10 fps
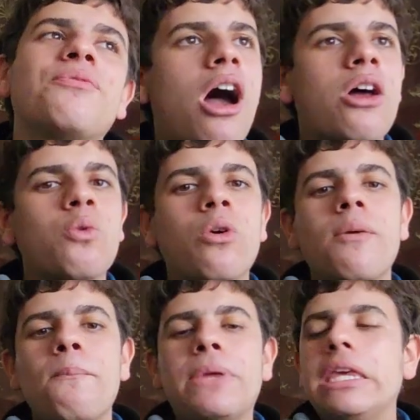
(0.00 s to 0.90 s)
I don't
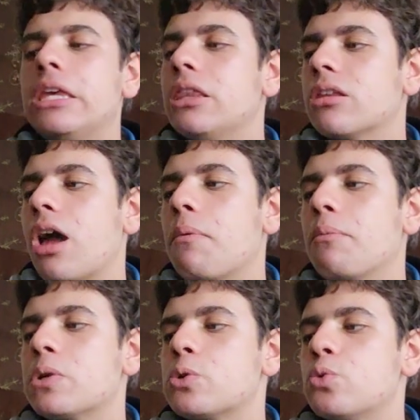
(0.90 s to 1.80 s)
want to be the type of
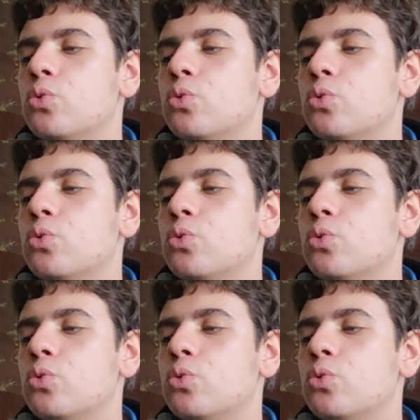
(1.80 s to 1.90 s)
person